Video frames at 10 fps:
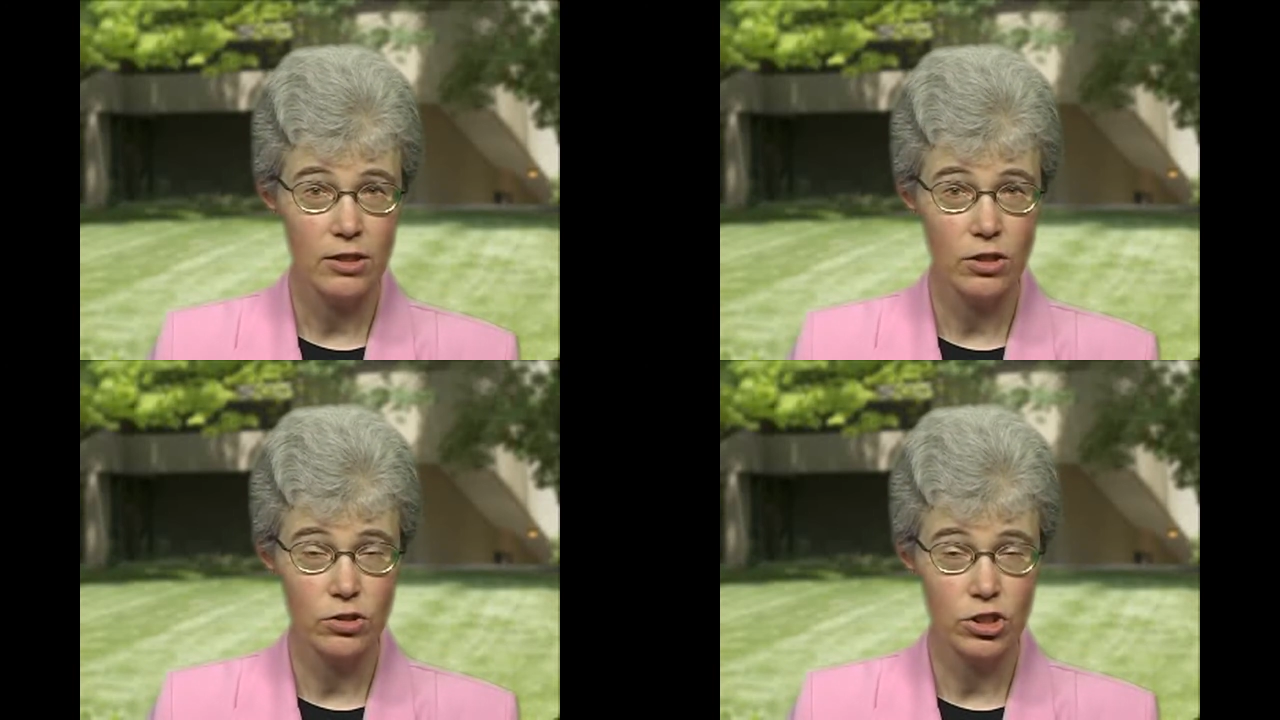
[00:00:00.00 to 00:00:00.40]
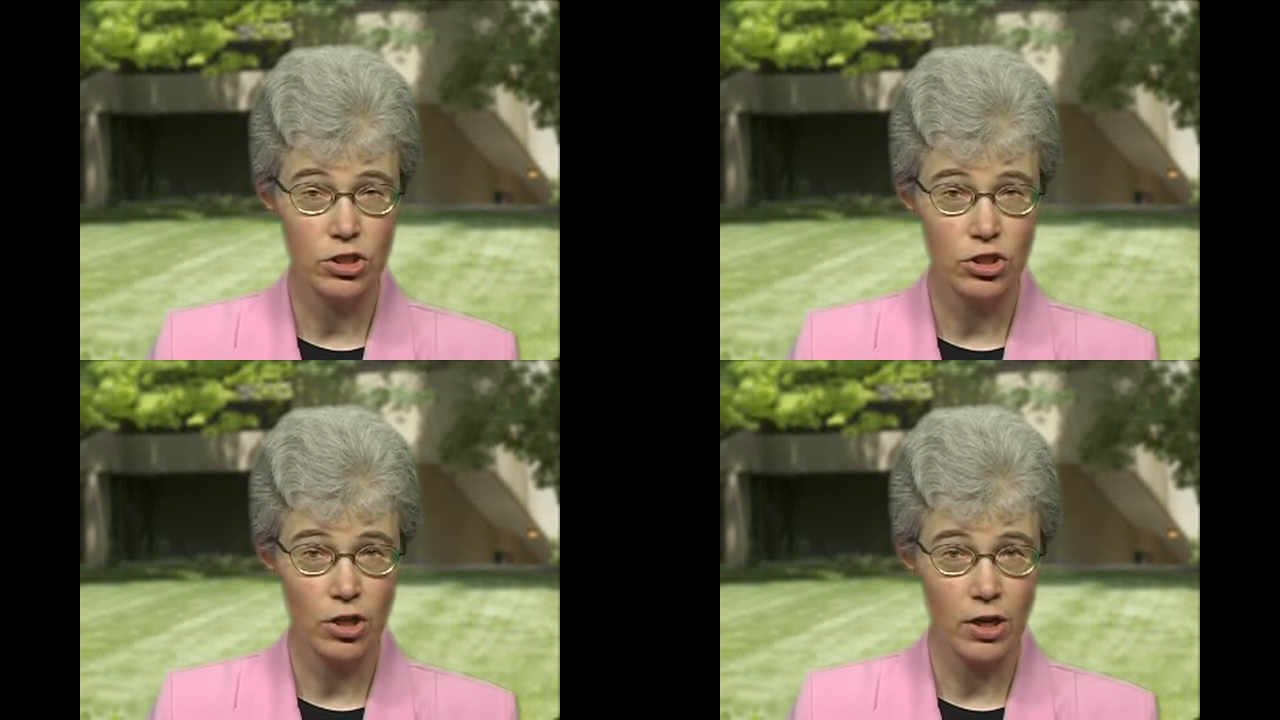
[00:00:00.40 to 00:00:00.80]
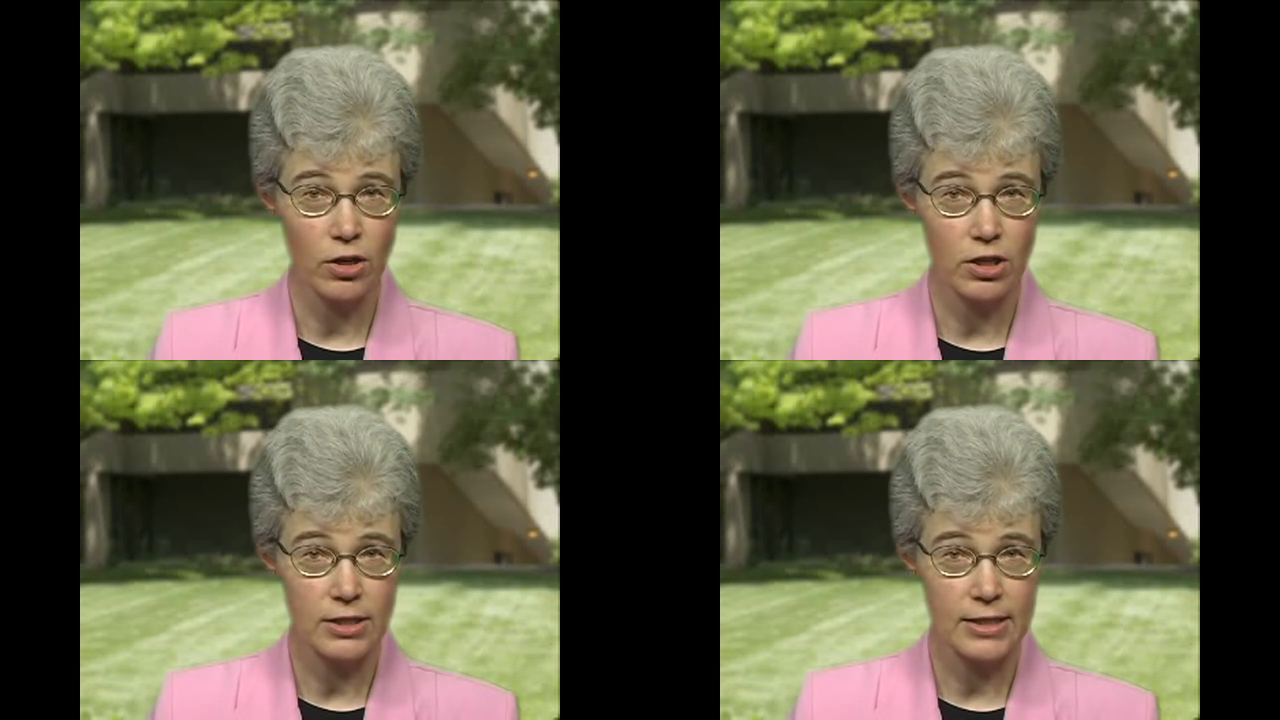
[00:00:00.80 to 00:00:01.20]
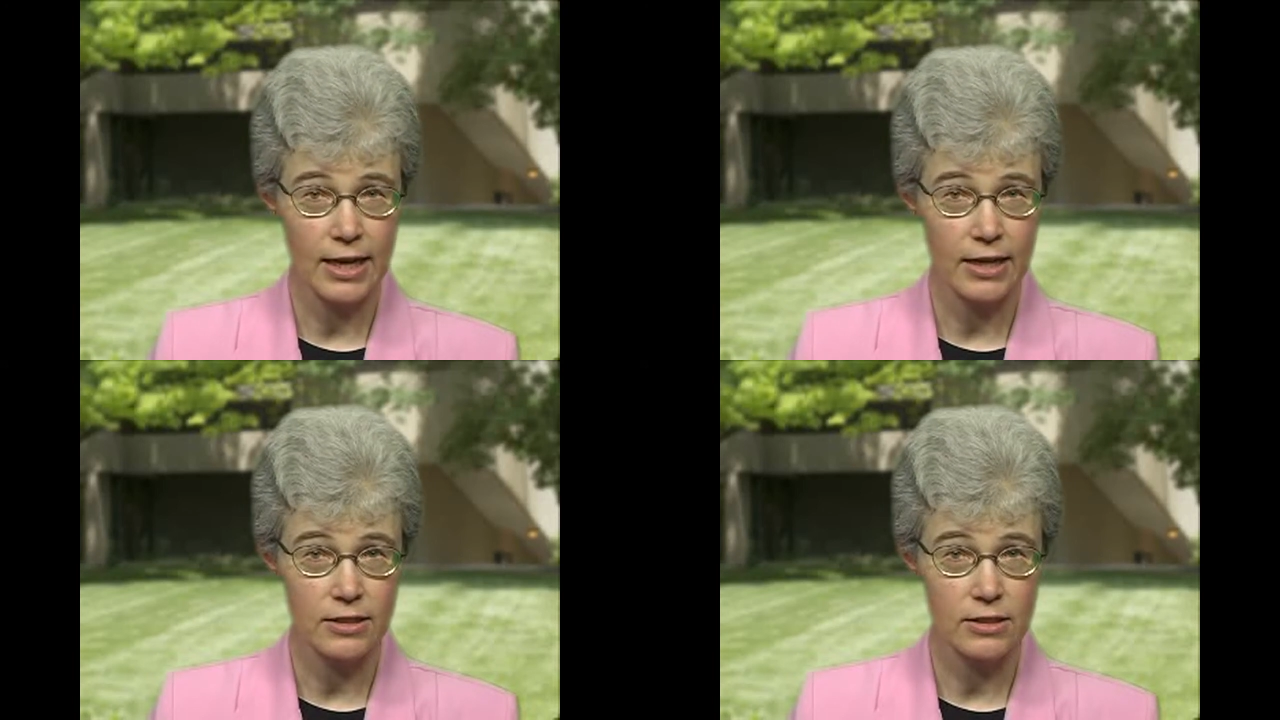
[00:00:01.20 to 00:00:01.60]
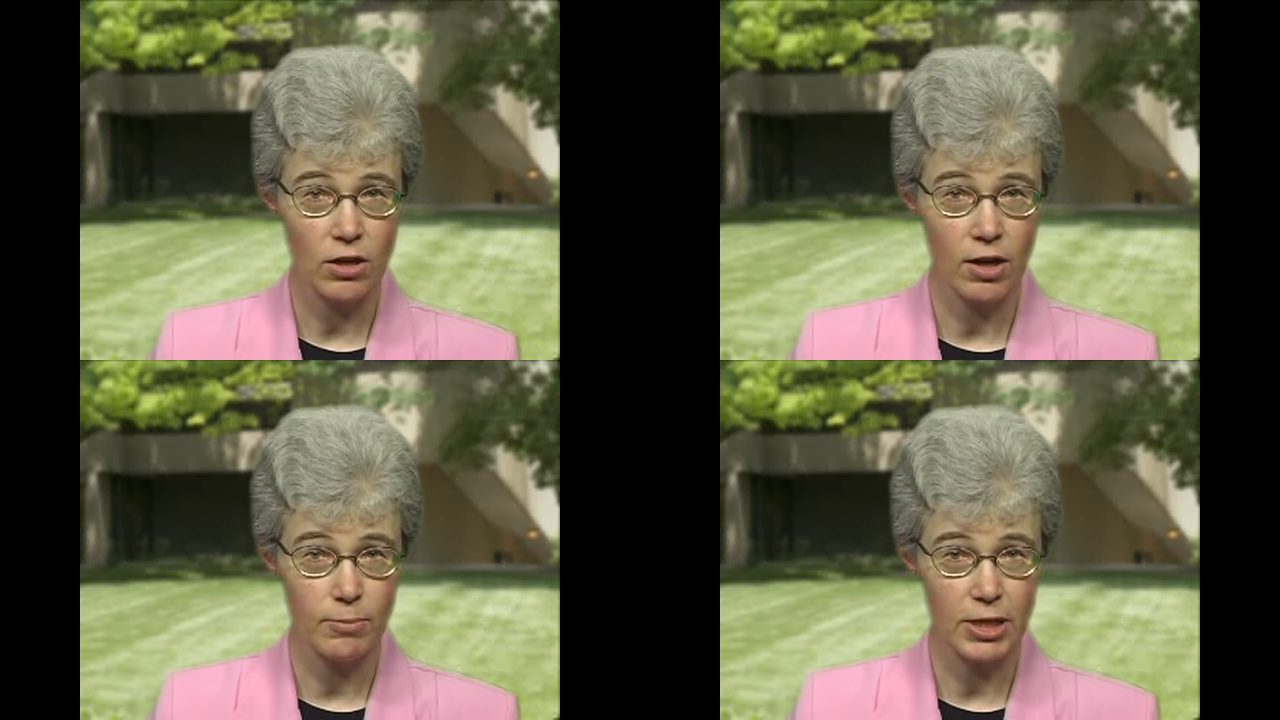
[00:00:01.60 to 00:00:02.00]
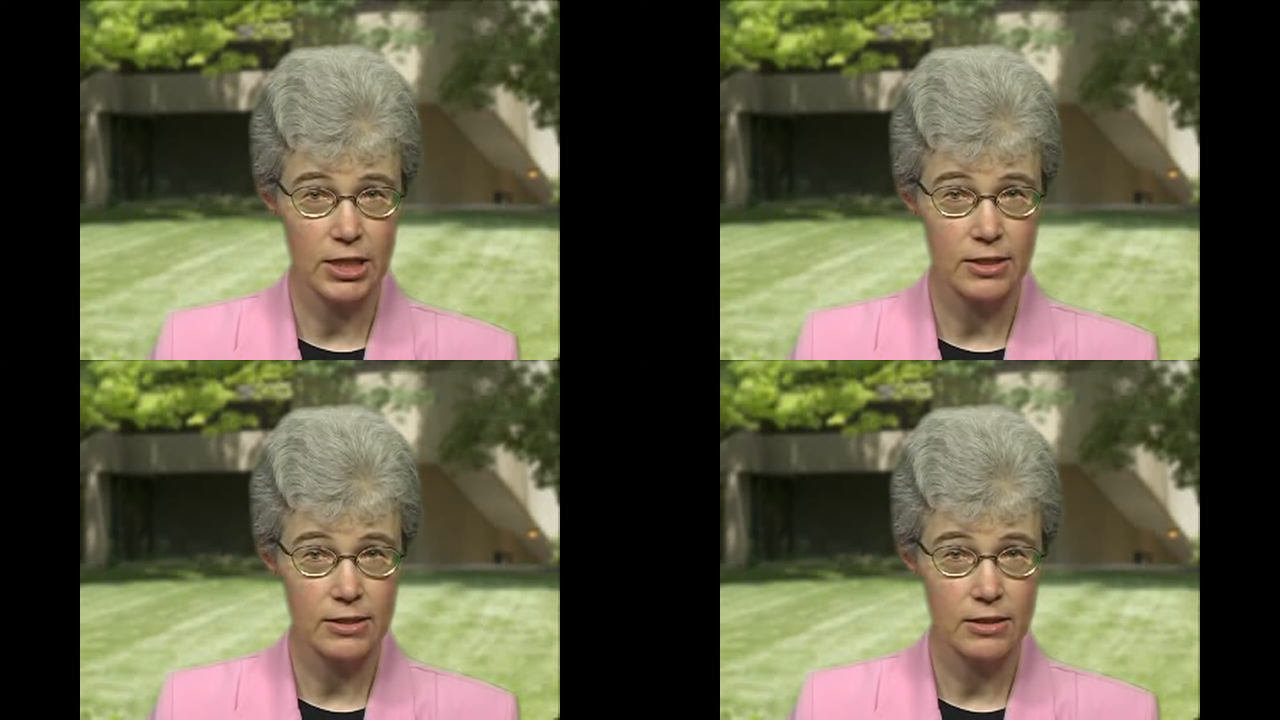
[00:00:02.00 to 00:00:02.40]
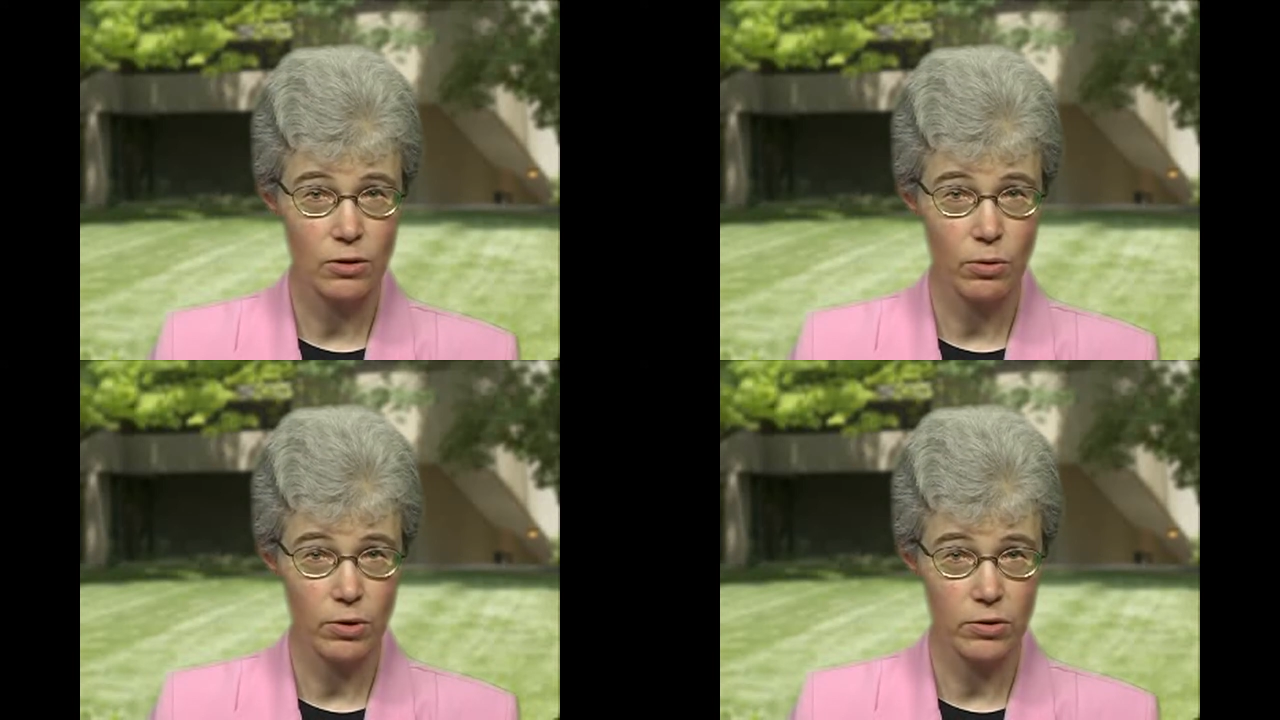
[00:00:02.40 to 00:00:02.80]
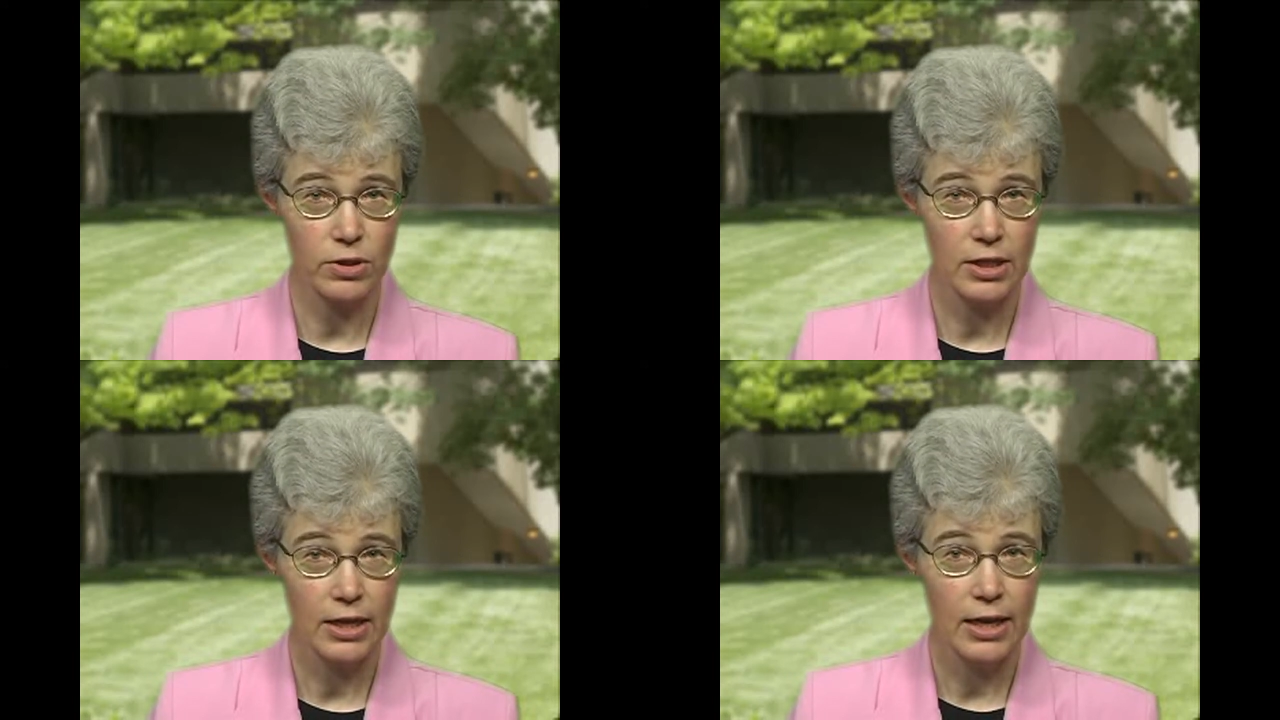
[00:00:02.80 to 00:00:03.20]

Theologian John R. Sachs comments, quote,